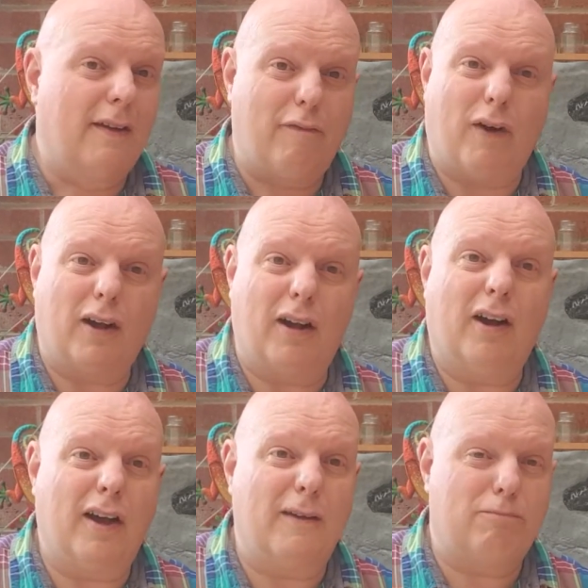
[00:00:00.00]

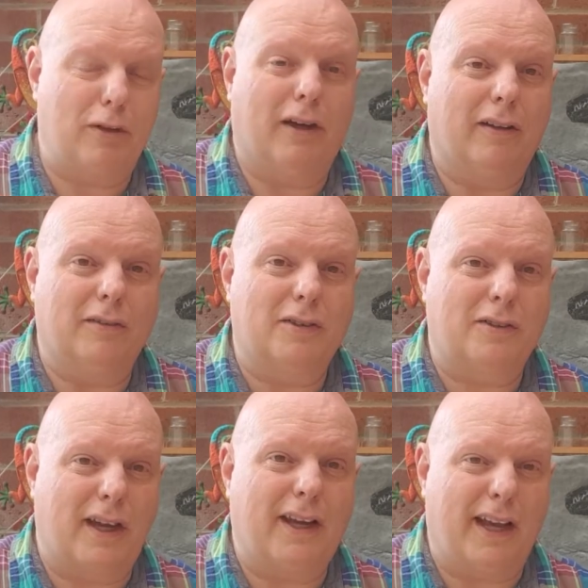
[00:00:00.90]
fungi, plants
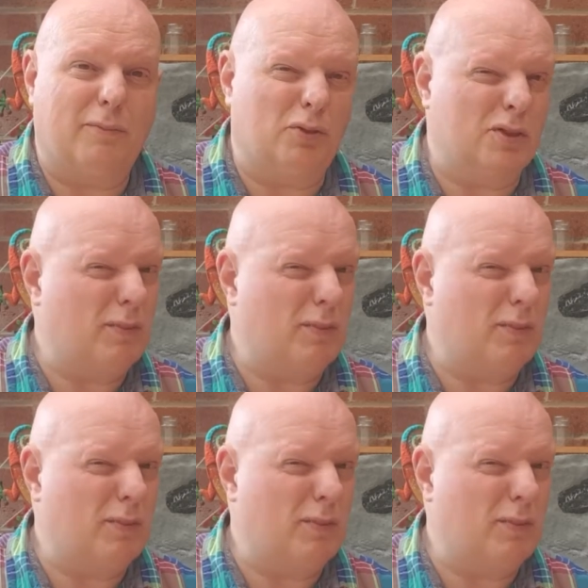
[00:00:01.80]
and animals.